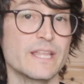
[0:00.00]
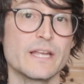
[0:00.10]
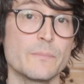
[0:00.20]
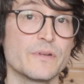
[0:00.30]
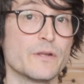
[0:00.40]
that
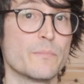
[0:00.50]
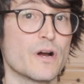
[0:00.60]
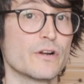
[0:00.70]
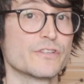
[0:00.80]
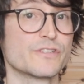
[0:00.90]
up into
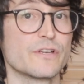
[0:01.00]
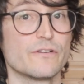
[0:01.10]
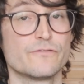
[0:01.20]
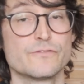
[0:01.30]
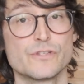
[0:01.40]
parts
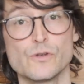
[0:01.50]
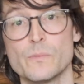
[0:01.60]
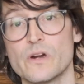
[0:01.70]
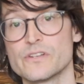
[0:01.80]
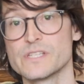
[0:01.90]
of 2
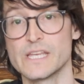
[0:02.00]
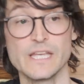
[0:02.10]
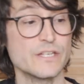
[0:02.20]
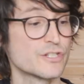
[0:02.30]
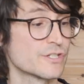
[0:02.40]
bars
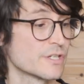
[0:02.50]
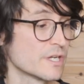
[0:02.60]
each.